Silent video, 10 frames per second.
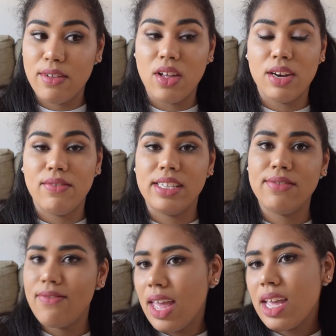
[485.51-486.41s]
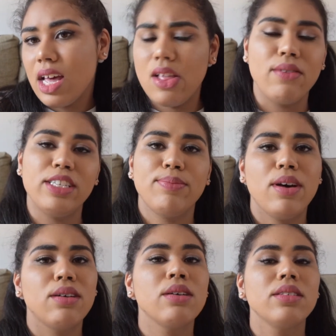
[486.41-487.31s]
A lot of it's fake, a lot of it's
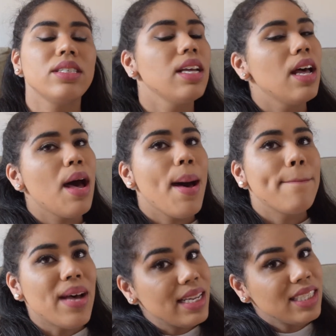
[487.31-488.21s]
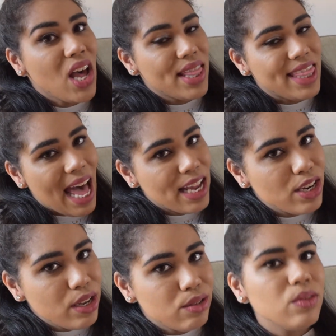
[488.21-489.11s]
posed. But on that
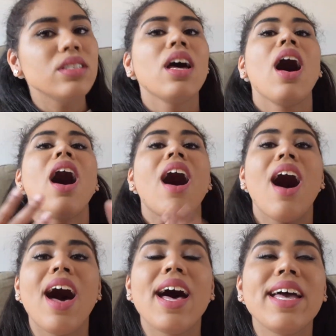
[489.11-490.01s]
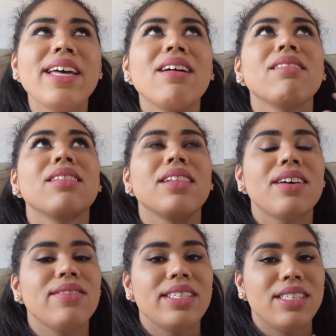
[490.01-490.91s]
note, I
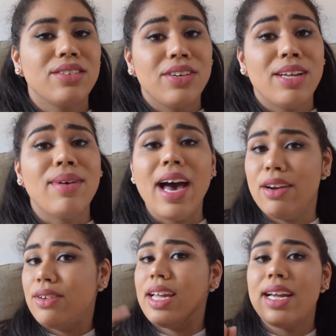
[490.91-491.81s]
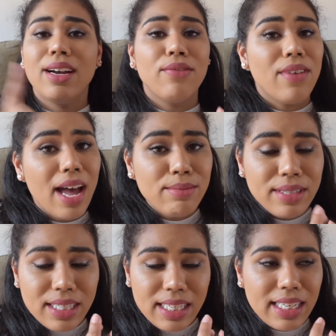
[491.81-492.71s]
love Instagram. I don't care if I'm
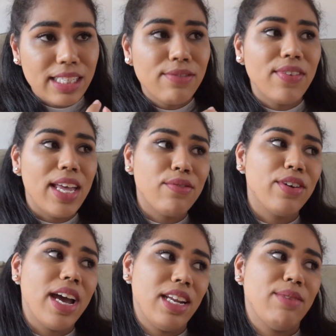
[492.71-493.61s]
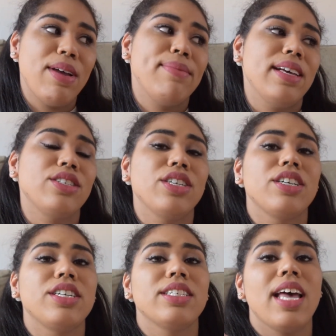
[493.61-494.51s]
seen as fake for editing my
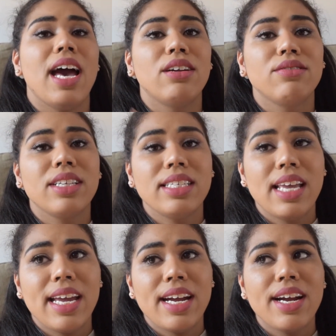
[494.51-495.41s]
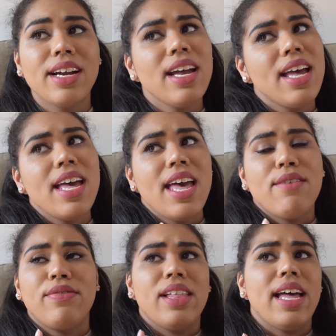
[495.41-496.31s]
pictures. I don't care
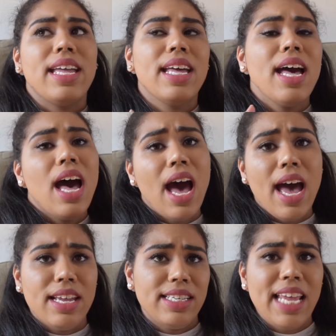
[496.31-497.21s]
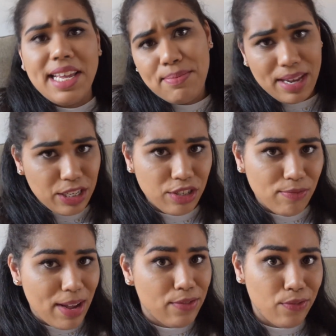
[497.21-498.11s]
if like I take a picture of
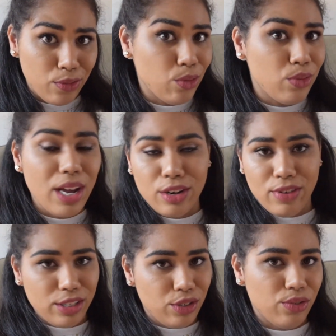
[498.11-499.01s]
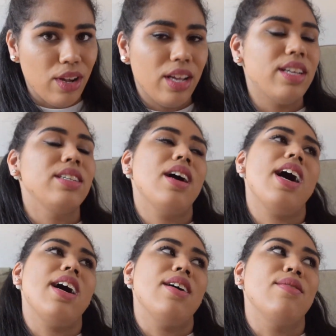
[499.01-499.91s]
my food at a restaurant.
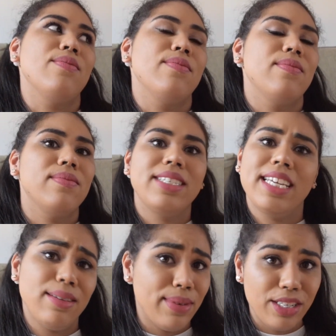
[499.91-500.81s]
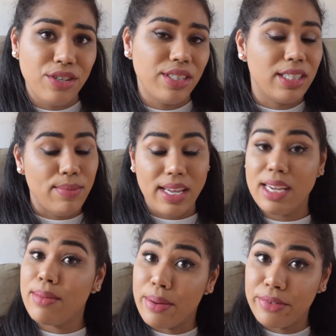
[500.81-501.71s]
Taking pictures is
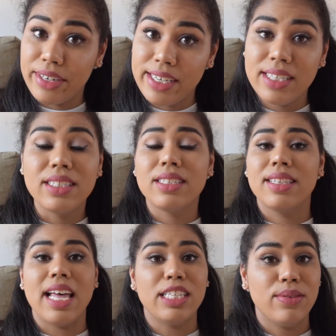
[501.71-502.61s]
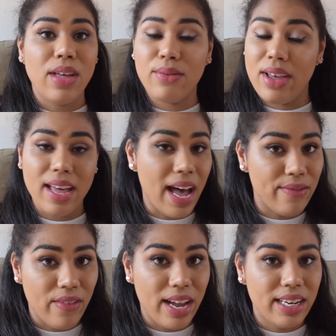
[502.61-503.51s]
making memories. That's the way I
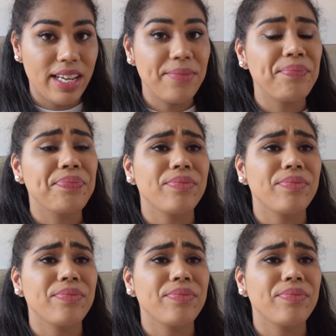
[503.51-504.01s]
find it.